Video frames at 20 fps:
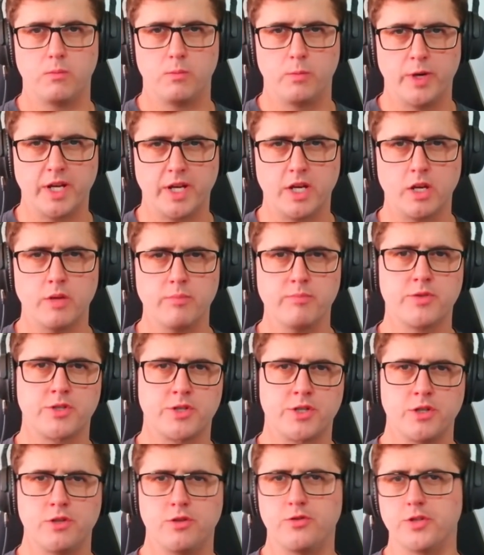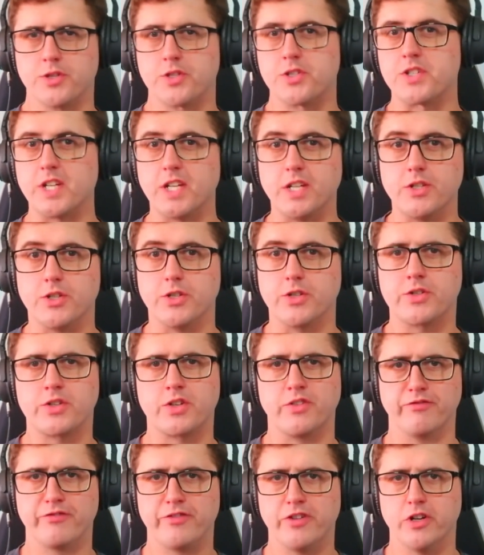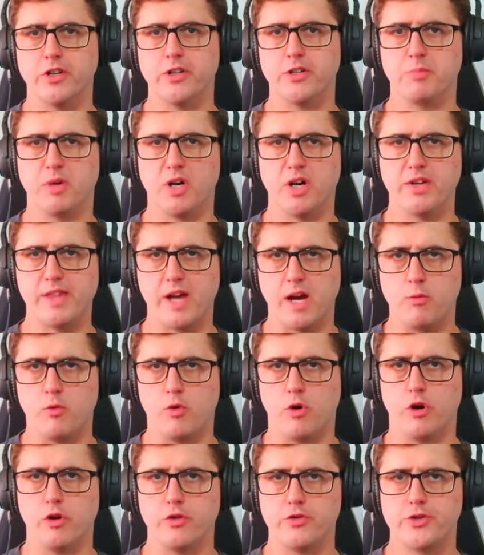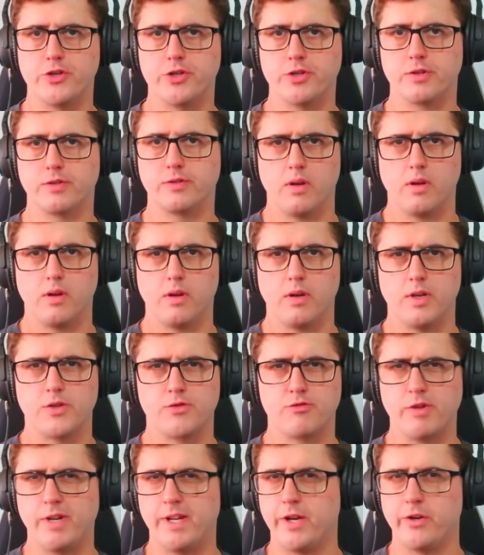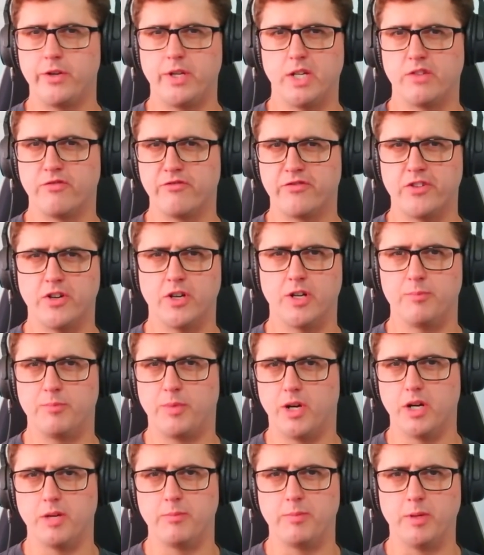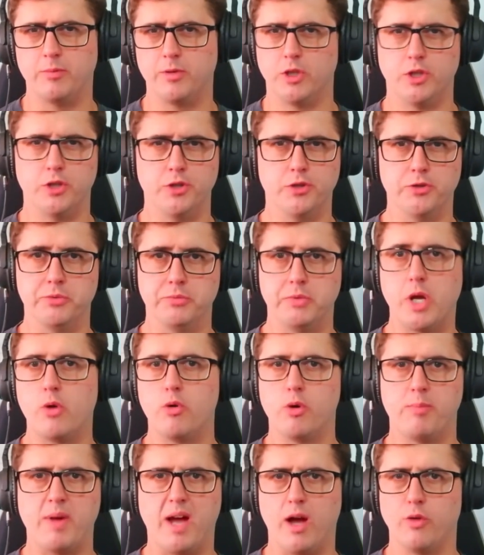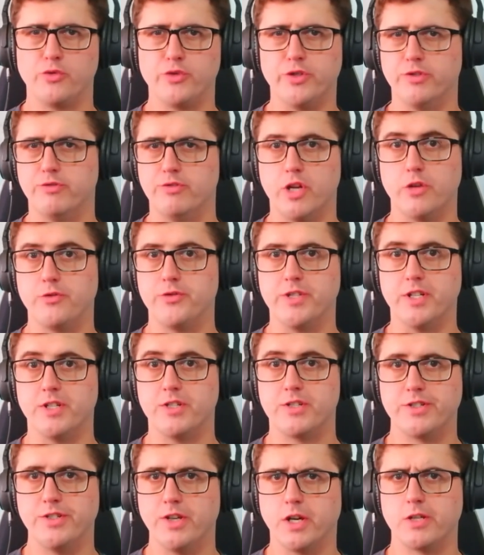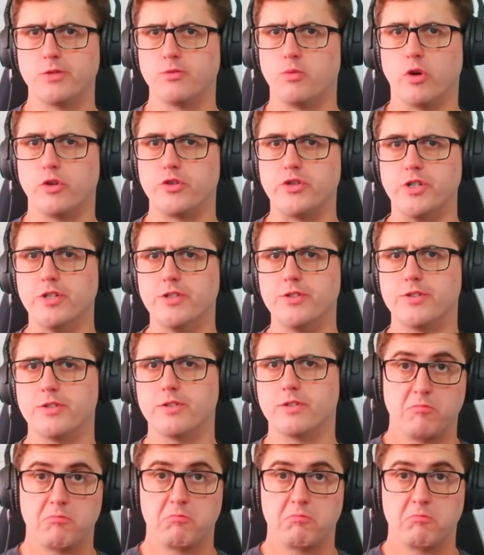when it comes to the status conferred by that watch, it's really only conferred by people who know about and notice nice watches.